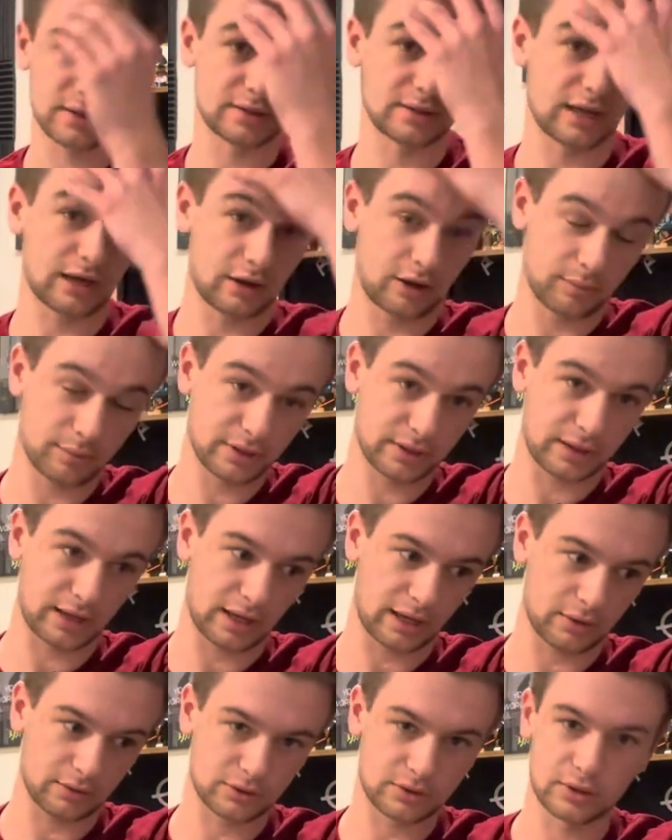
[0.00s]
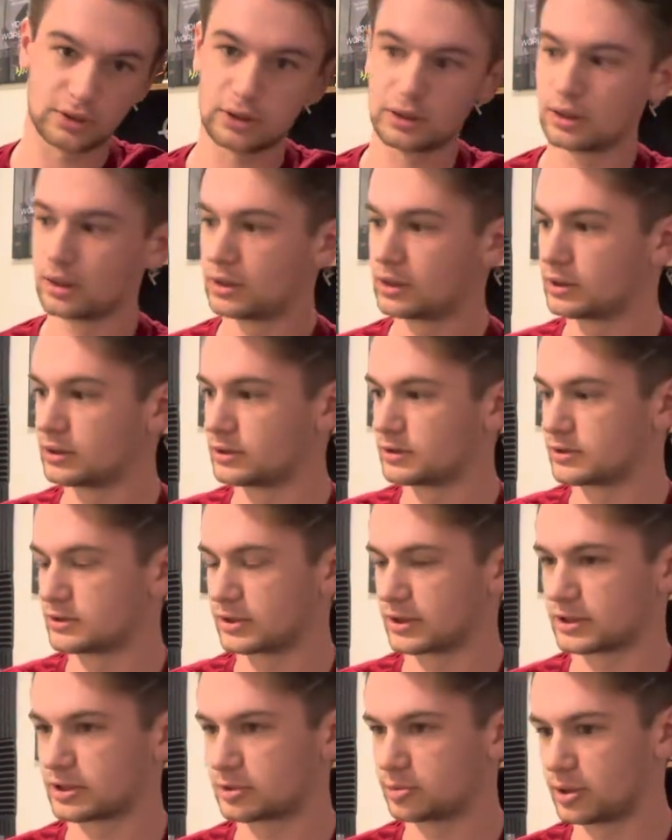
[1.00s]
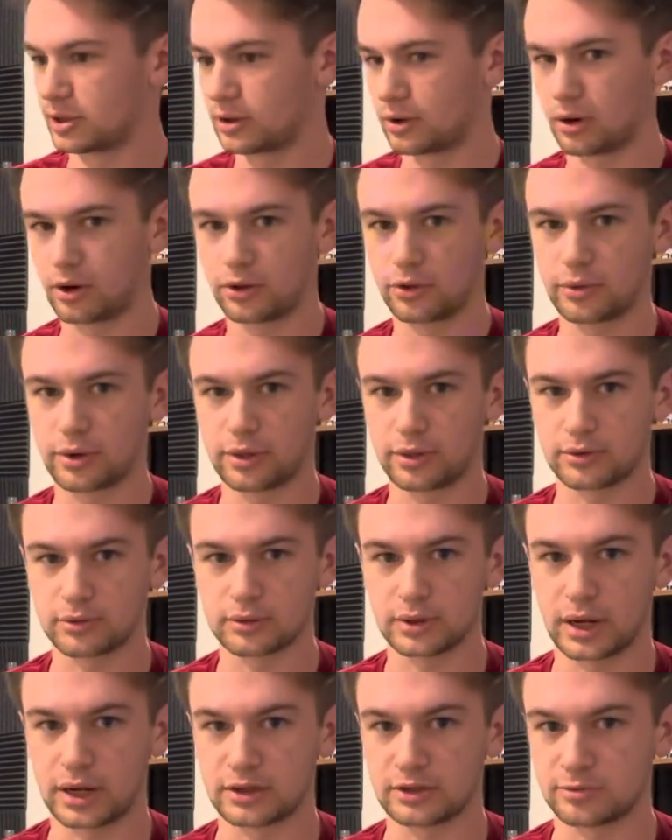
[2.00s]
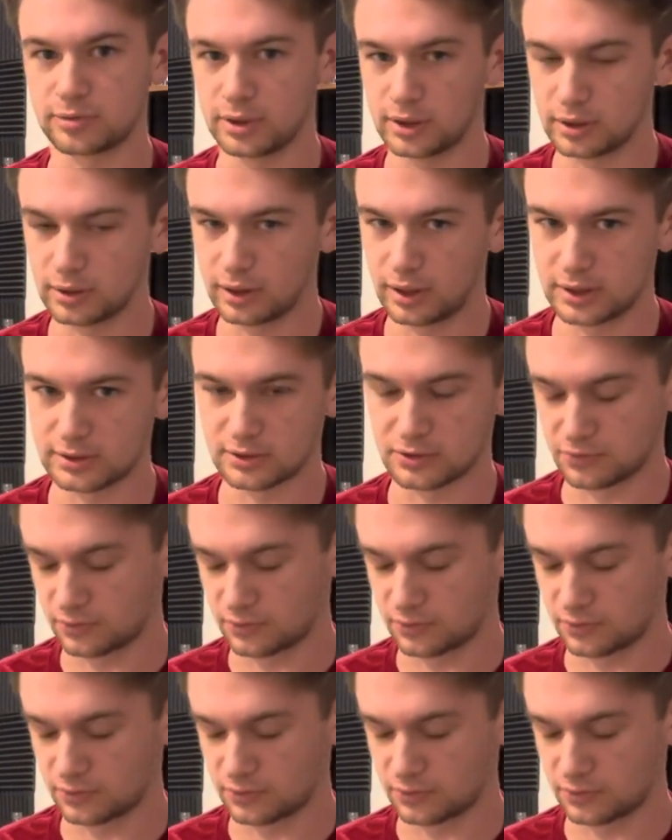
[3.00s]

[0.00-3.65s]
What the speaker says: now, I'm going to count 6-speed all the way through 9-speed as a